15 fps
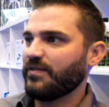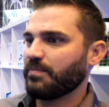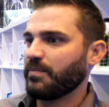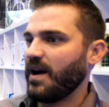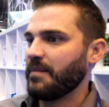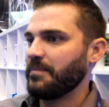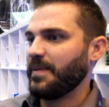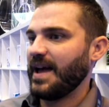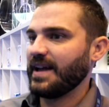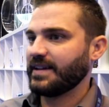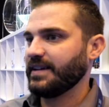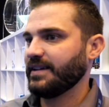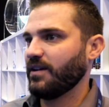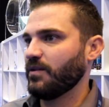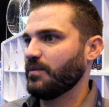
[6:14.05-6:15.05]
brought back
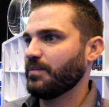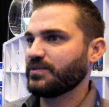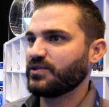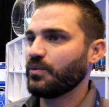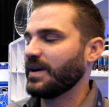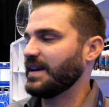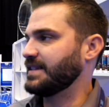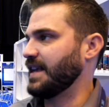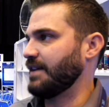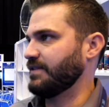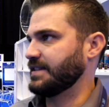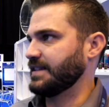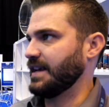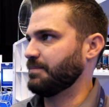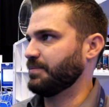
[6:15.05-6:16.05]
27
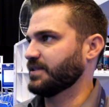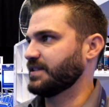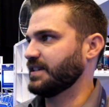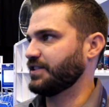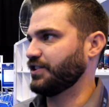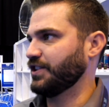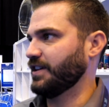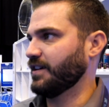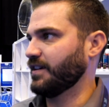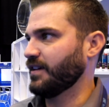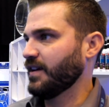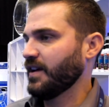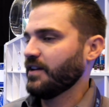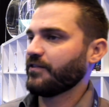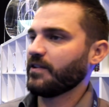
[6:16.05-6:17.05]
samples this year
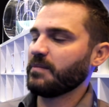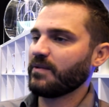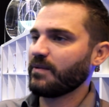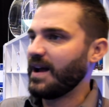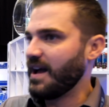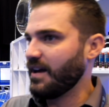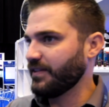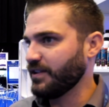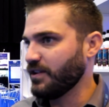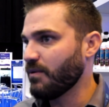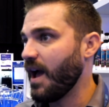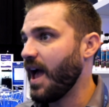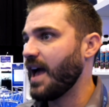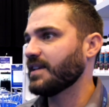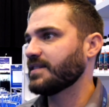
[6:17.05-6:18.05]
from around the
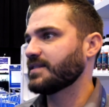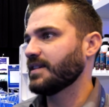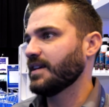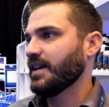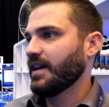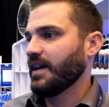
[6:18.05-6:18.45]
U.S.